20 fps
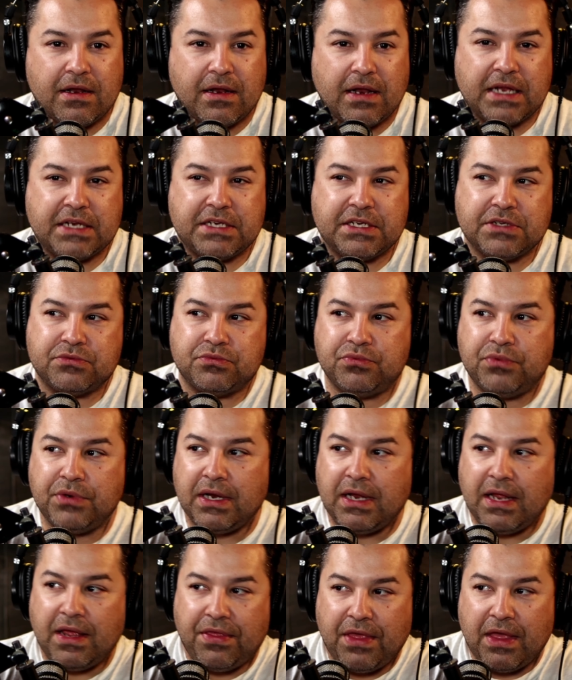like just
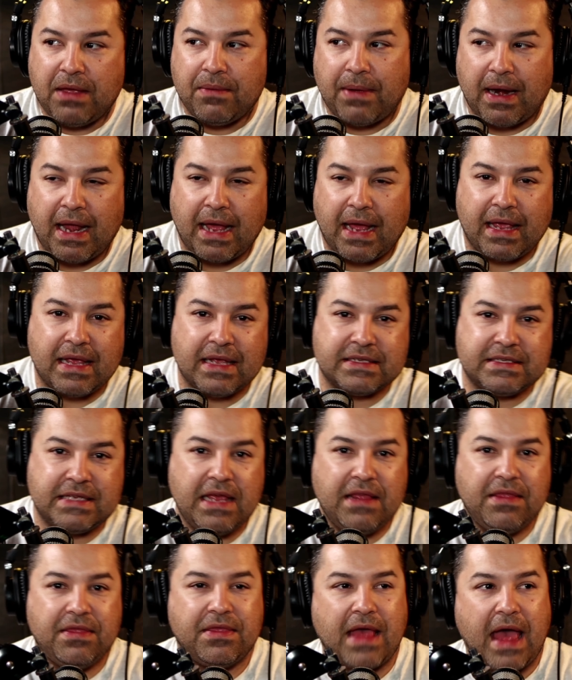really think about, like, is
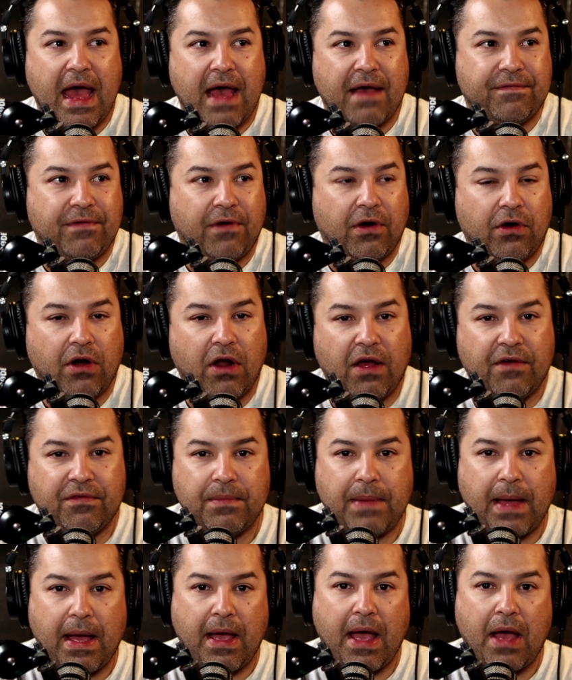he that far off
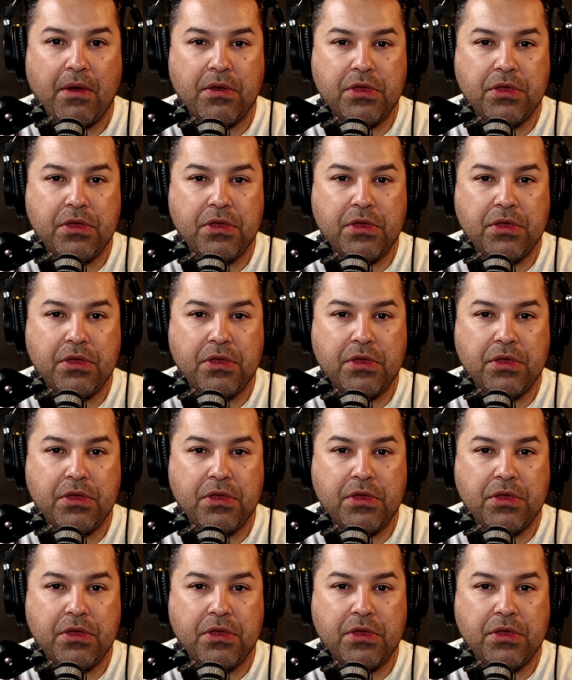about how